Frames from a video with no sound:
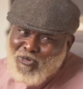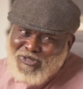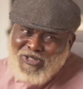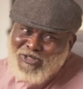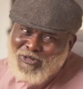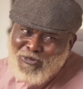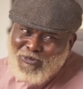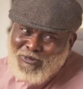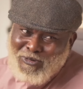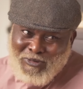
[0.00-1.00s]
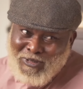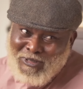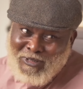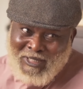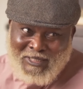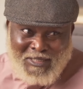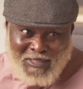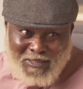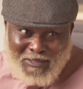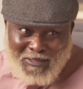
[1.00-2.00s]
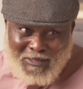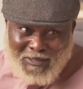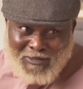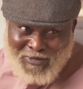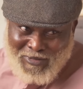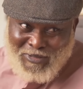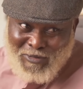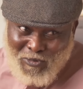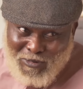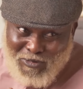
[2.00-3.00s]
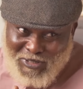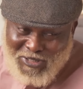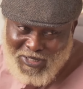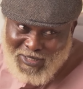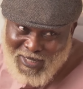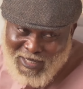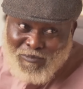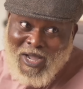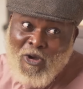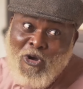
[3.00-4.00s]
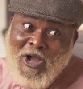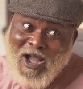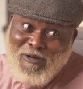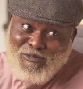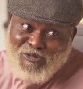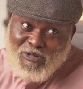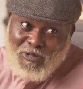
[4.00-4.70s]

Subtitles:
watching you. You will know nothing rather than what you're seeing here in my own house.